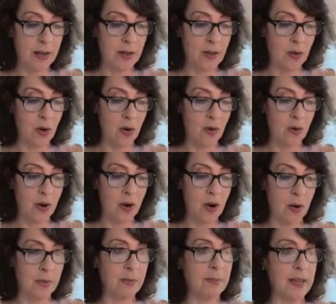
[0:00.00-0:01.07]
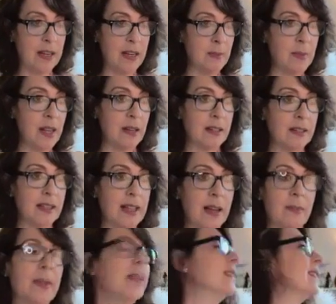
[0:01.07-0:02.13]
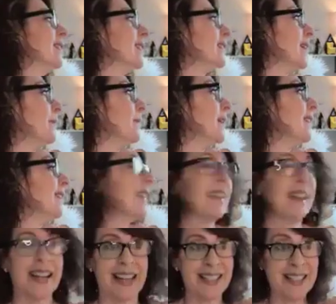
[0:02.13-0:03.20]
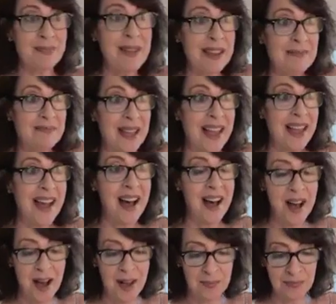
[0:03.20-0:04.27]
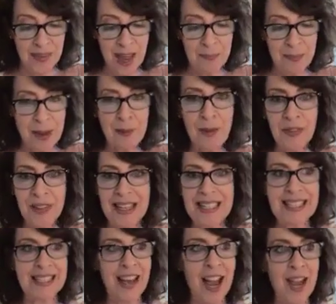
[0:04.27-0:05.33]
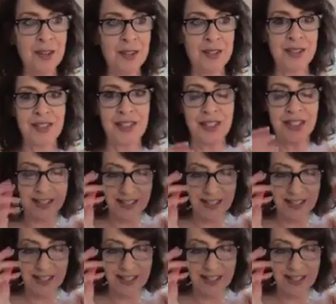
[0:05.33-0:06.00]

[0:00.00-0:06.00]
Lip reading: in your own home, meaning me. Is that me? Is that me? I guess it's me. People think designers